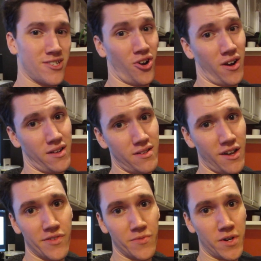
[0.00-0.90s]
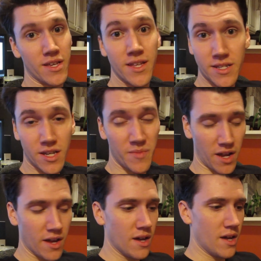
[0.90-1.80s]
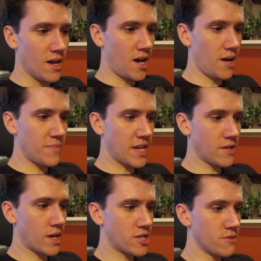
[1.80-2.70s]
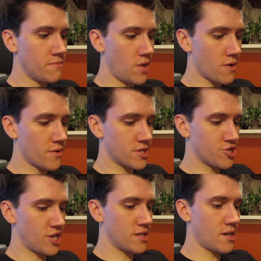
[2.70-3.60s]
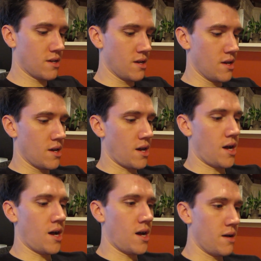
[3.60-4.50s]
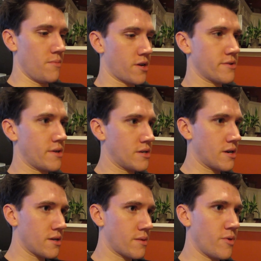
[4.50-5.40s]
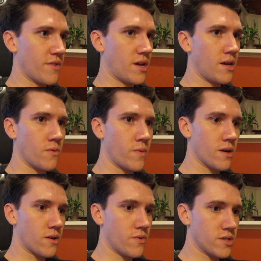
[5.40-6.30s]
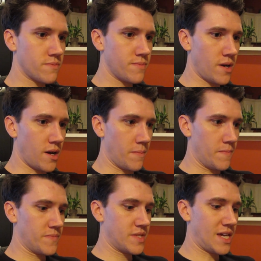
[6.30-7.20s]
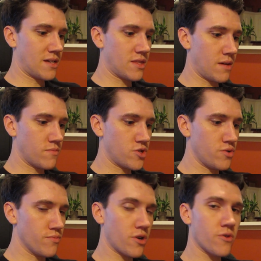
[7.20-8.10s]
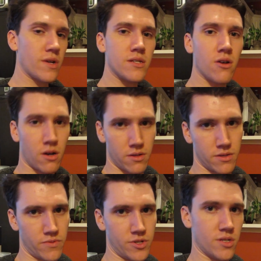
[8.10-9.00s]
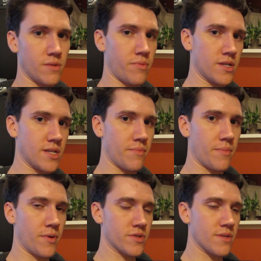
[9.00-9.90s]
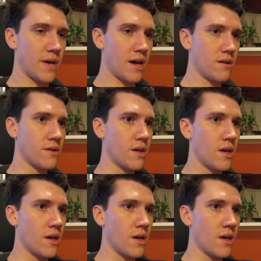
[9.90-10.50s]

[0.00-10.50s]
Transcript: Sorry, everyone. It is coming. Um, anyway, tomorrow's agenda uh, Mark and Rhonda are going to come over here. We are going to um, take them to Brookgreen Gardens, which is the place I proposed to Mal.